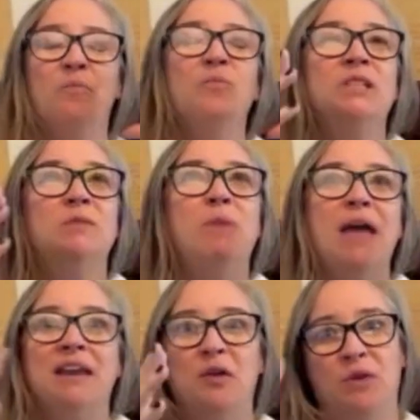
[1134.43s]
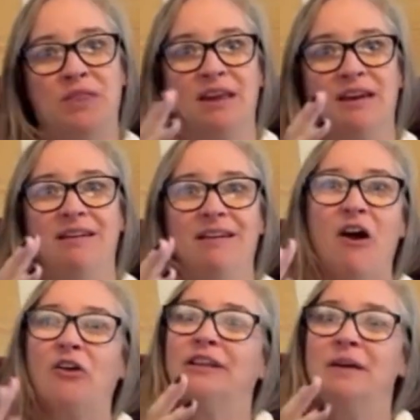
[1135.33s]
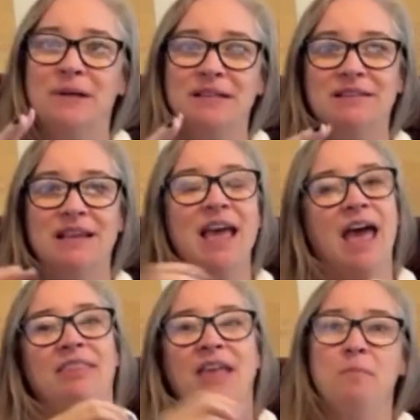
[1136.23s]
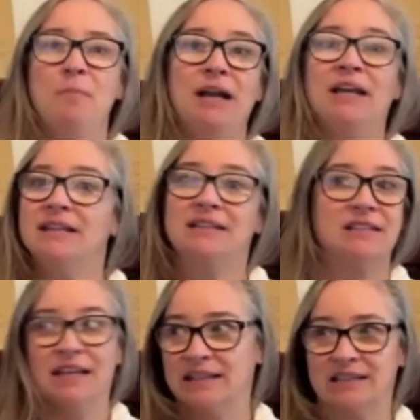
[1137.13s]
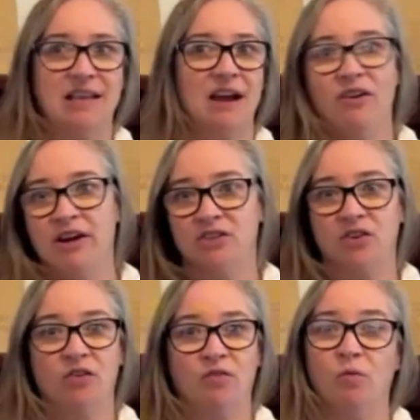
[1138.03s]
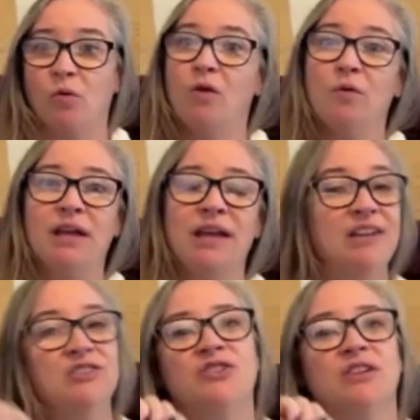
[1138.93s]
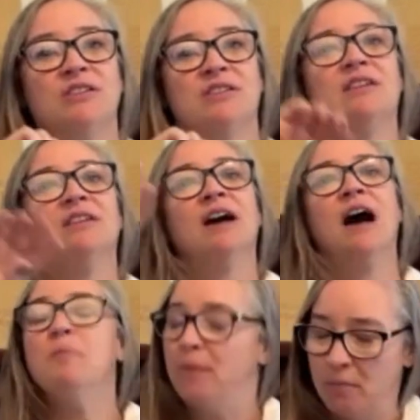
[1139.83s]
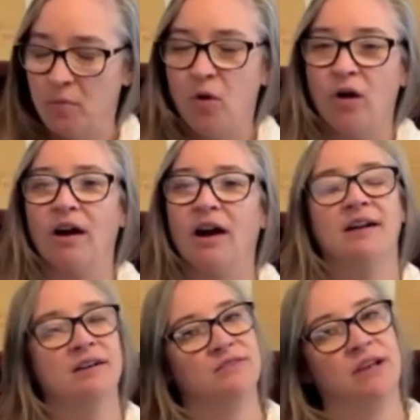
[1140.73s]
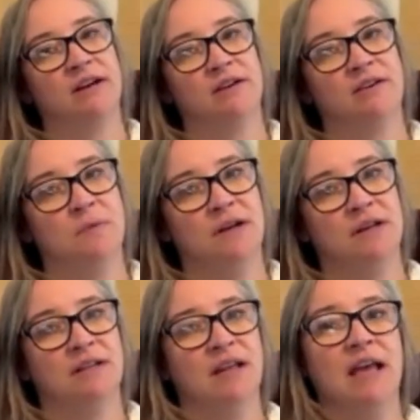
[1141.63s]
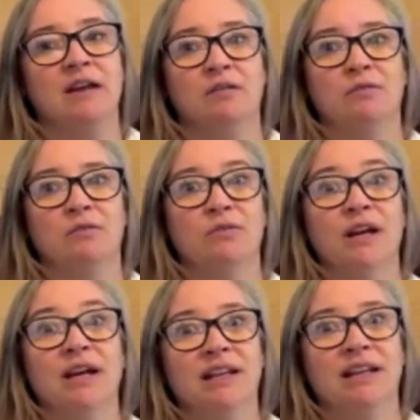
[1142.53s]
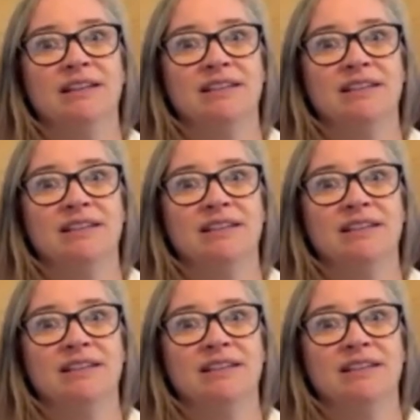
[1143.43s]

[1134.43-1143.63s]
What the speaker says: spending within our limits. And that money, it's there, it's growing, it's just a bit more out of sight, out of mind. And it really